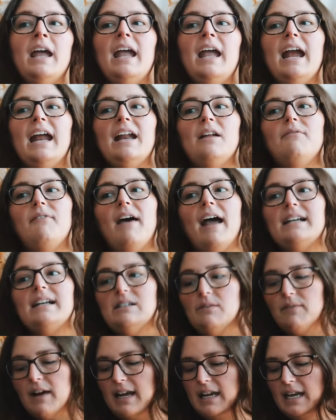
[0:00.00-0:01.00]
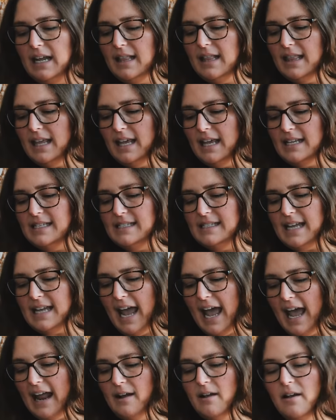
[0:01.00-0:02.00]
And in fact, if I knit this
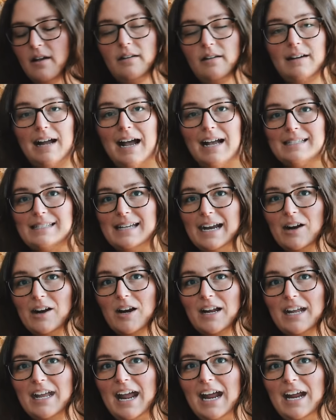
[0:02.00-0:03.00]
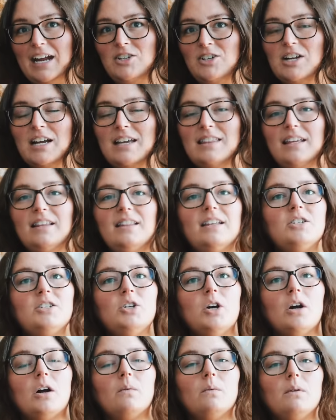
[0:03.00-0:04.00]
at a nice airy gauge, I think this
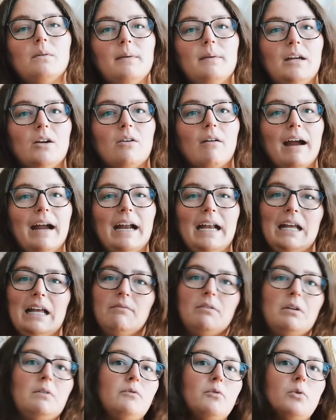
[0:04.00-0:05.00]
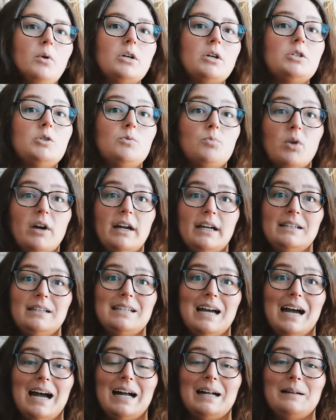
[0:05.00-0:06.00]
yarn would be great even for
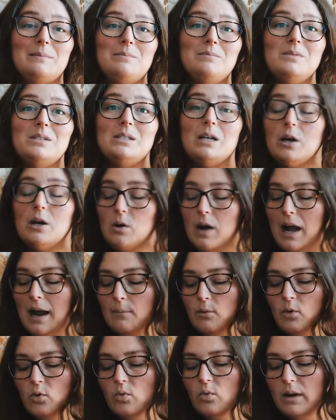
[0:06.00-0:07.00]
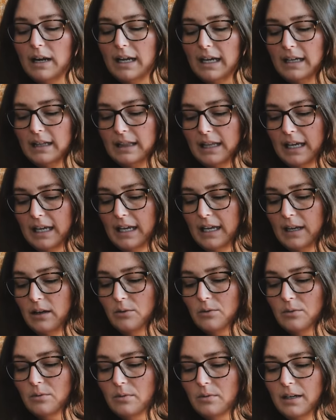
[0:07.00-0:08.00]
springtime. So I'm really,
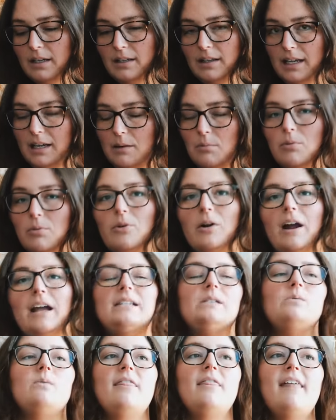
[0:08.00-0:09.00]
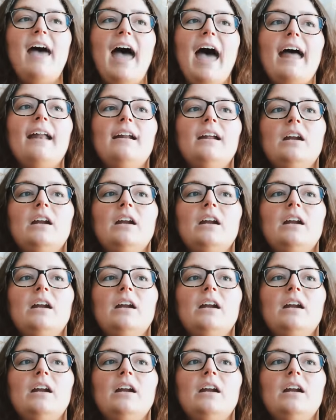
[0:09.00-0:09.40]
really impressed with that.